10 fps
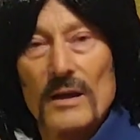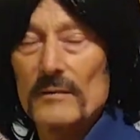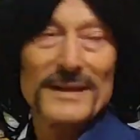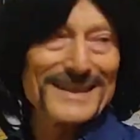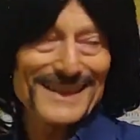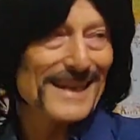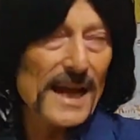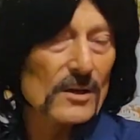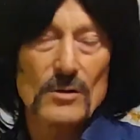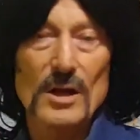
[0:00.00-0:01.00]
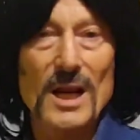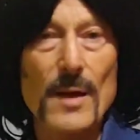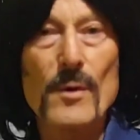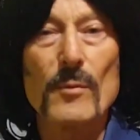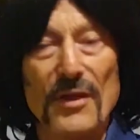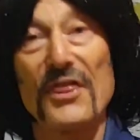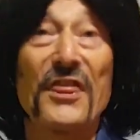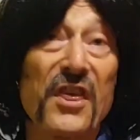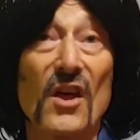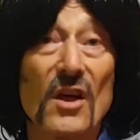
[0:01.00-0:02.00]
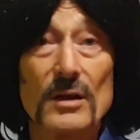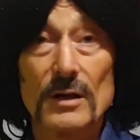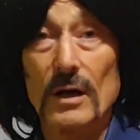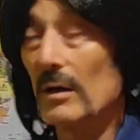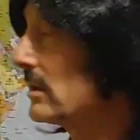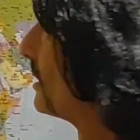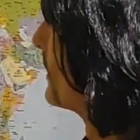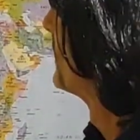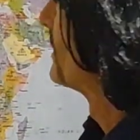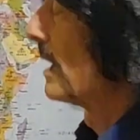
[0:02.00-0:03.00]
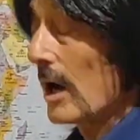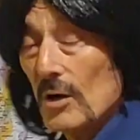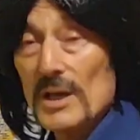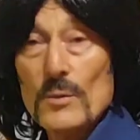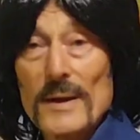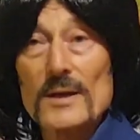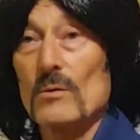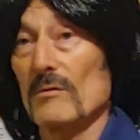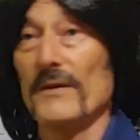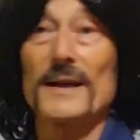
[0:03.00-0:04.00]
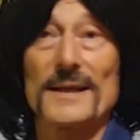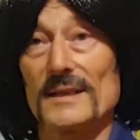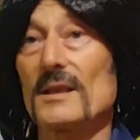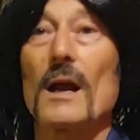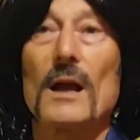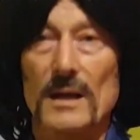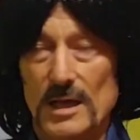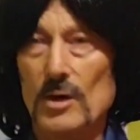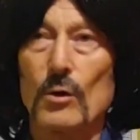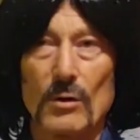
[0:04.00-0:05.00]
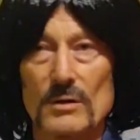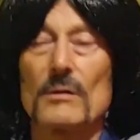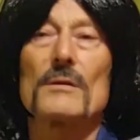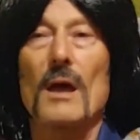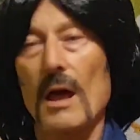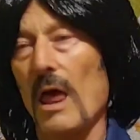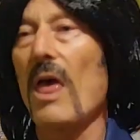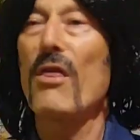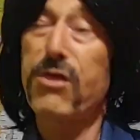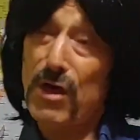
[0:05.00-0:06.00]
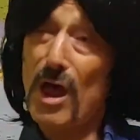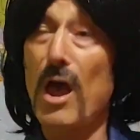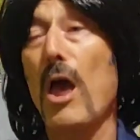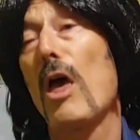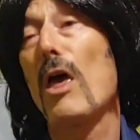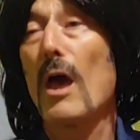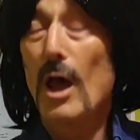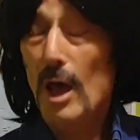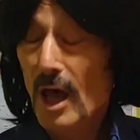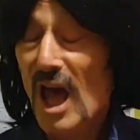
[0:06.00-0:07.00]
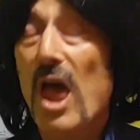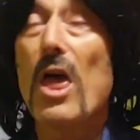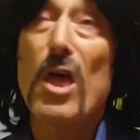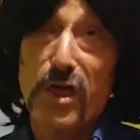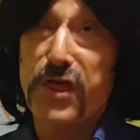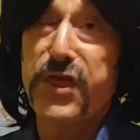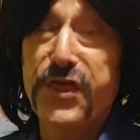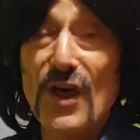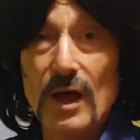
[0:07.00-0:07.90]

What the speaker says: In italiano non abbiamo F, no? Only when you're very drunk you say F,